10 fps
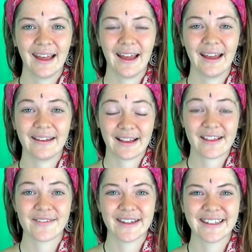And
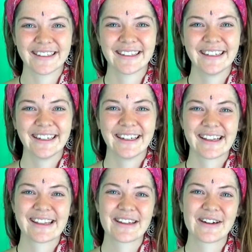that's vegan.
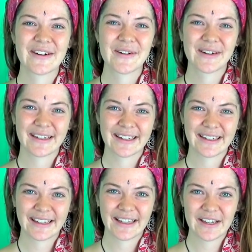So
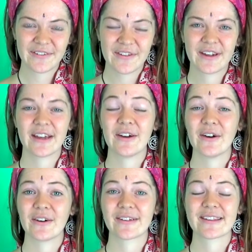if you can
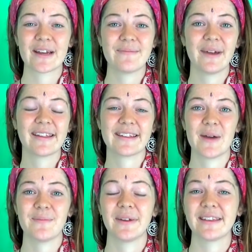go step by
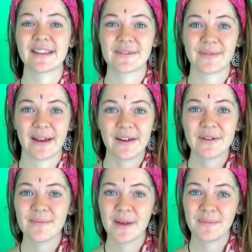step in this way,
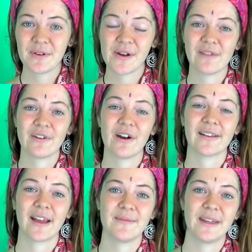or maybe you have a
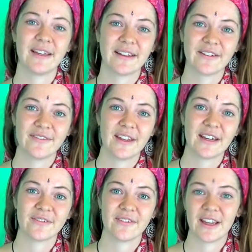hard time eating
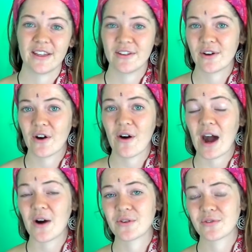vegan when you go
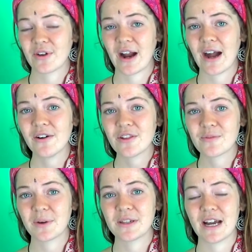out of your house,
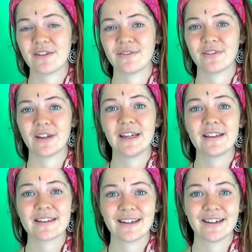but you have an
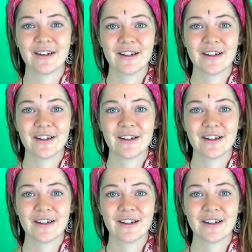easy